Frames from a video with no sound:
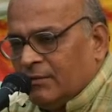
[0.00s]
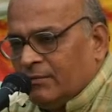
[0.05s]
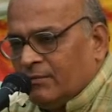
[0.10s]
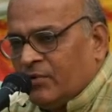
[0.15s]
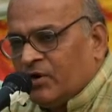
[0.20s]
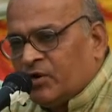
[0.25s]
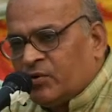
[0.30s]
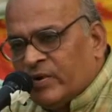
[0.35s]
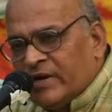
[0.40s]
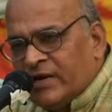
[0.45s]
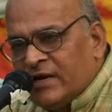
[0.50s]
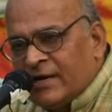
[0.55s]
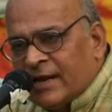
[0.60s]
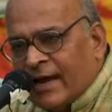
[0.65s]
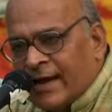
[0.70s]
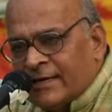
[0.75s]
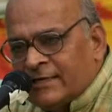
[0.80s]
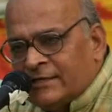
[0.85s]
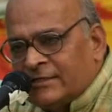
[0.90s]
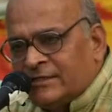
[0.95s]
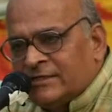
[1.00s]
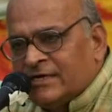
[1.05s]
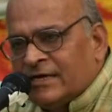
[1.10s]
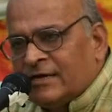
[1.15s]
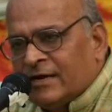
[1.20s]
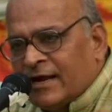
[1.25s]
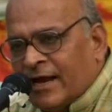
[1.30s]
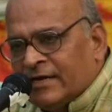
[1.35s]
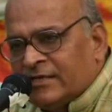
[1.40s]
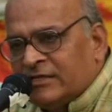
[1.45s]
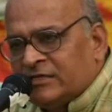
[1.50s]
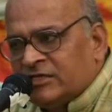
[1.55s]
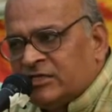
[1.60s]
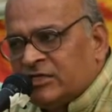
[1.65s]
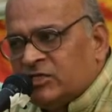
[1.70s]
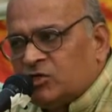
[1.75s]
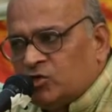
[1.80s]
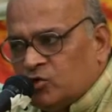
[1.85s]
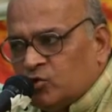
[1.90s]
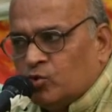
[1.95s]
Between 90 and
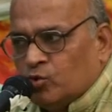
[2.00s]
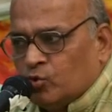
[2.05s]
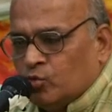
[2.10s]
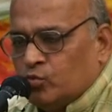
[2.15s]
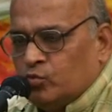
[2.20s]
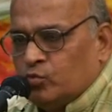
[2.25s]
92,